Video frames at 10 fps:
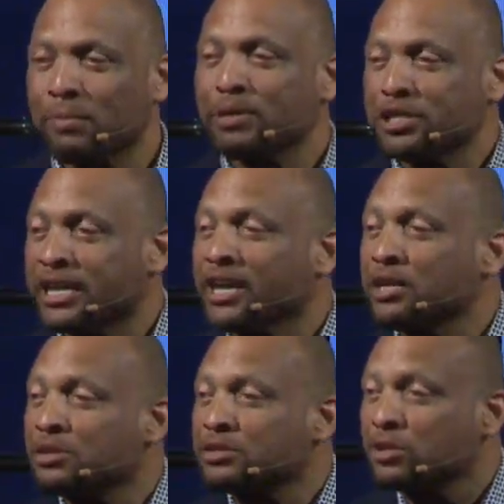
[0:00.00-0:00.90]
But you can
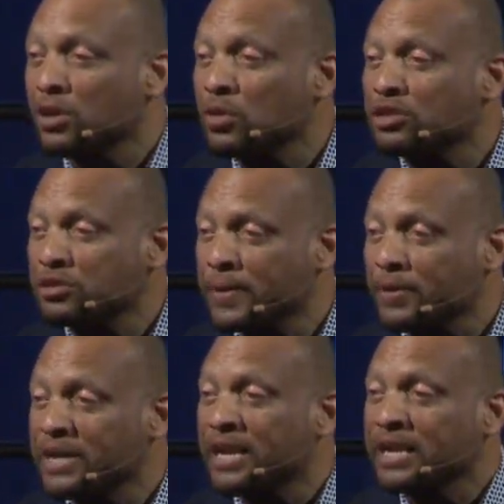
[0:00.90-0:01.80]
yield to the Holy
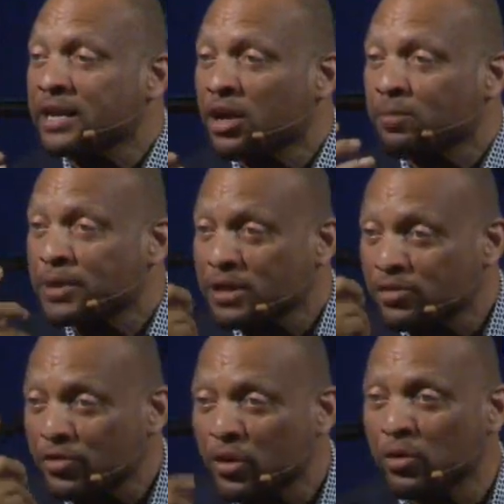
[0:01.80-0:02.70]
Spirit, and He'll help you
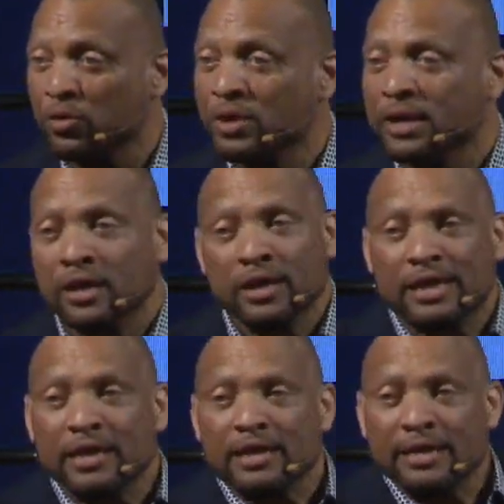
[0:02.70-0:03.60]
control
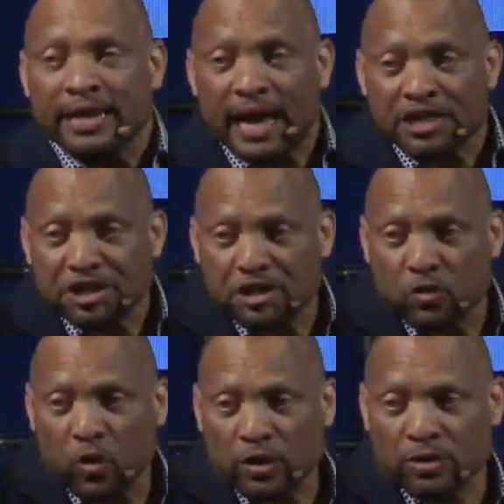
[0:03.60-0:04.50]
not your
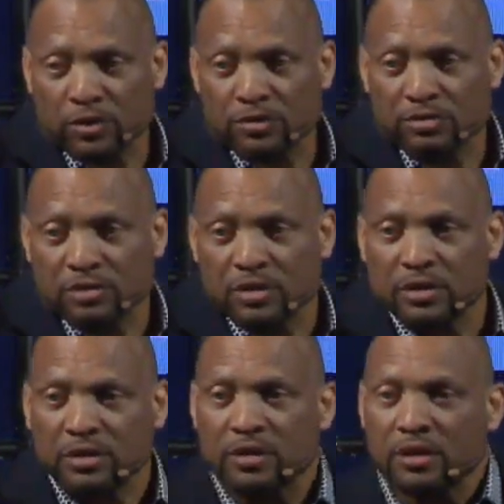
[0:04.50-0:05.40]
words,
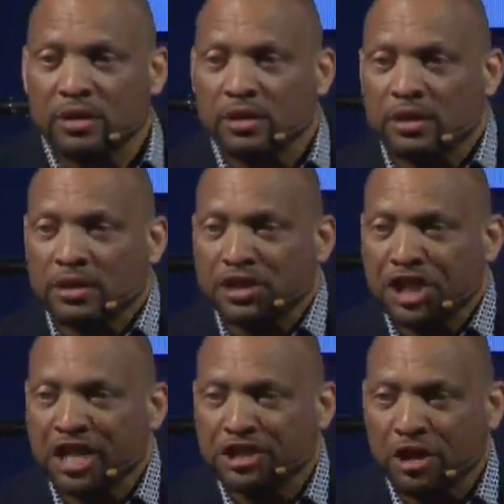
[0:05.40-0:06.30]

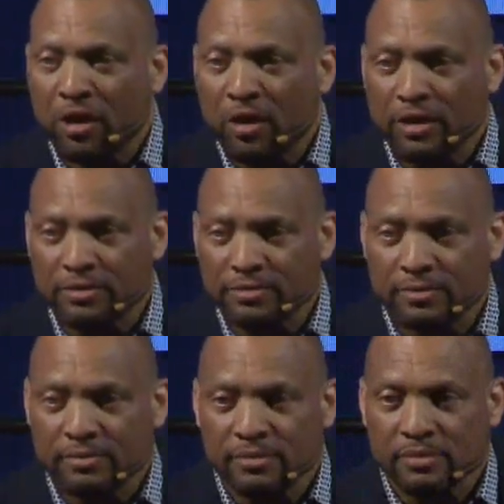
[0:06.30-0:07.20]
change your heart.
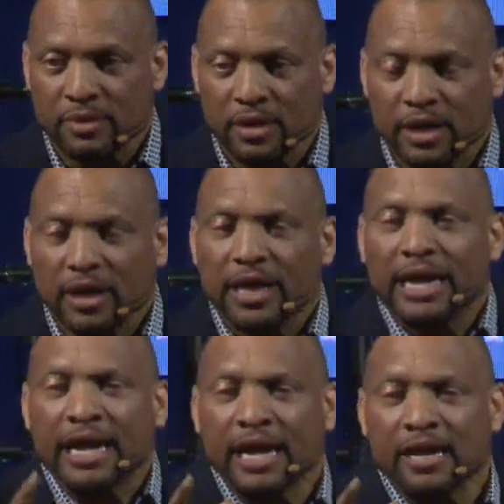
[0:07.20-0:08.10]

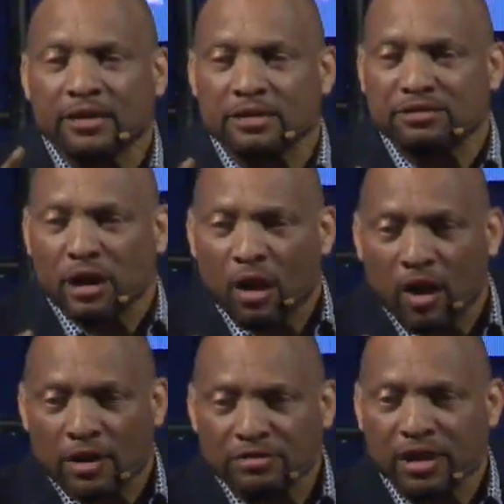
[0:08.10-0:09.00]
Heathens'
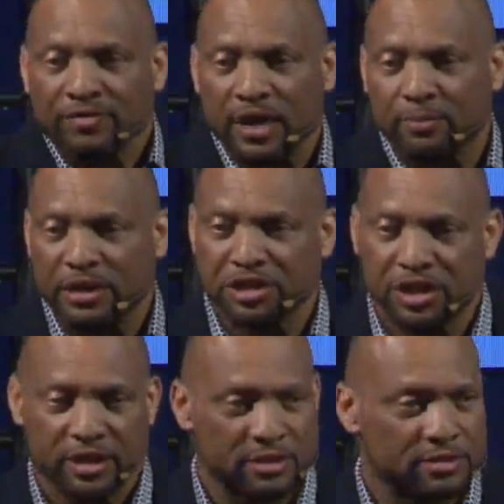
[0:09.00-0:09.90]
hearts have not been
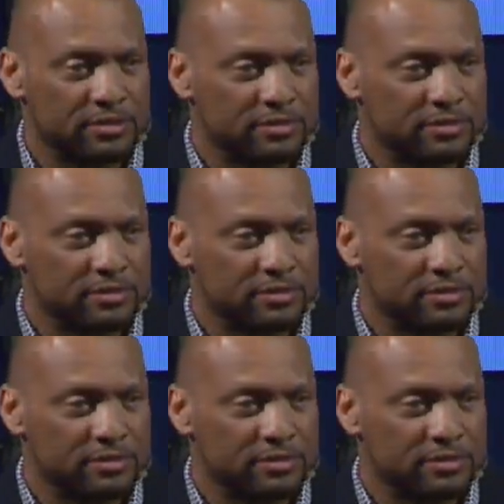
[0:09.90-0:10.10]
changed.